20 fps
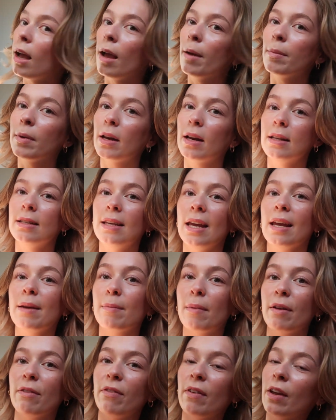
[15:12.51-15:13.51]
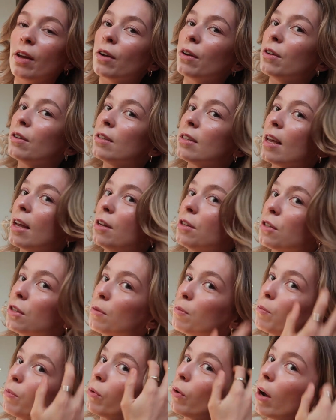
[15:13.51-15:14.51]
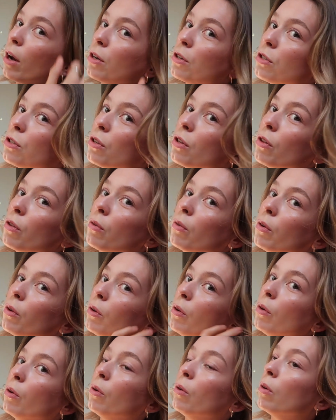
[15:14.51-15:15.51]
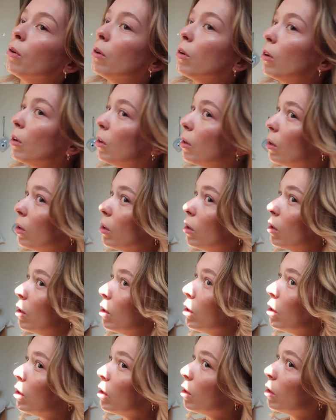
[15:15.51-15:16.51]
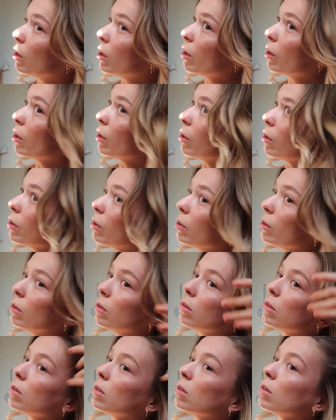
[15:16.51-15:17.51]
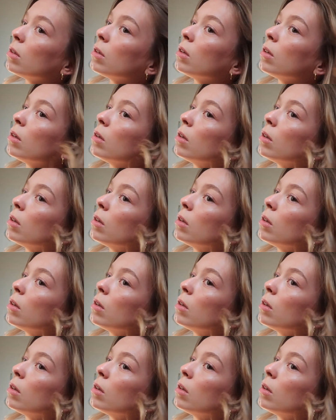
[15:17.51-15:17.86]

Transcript: I'm gonna take my fingers and just brush through the curls